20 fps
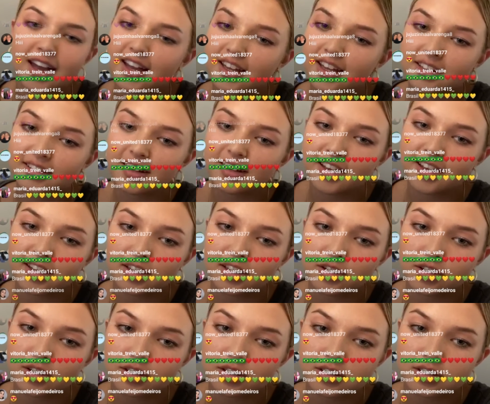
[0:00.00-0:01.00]
And let
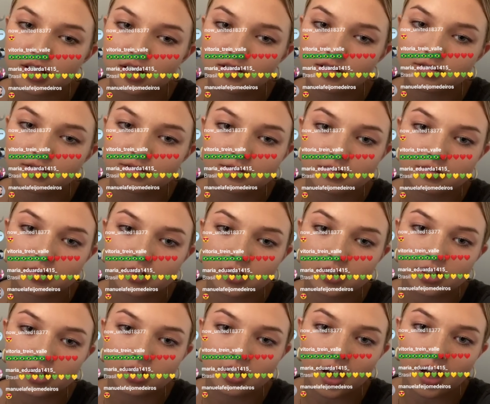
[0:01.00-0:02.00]
yourself
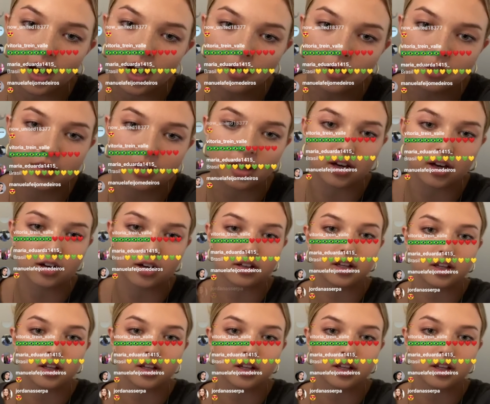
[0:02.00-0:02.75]
out there.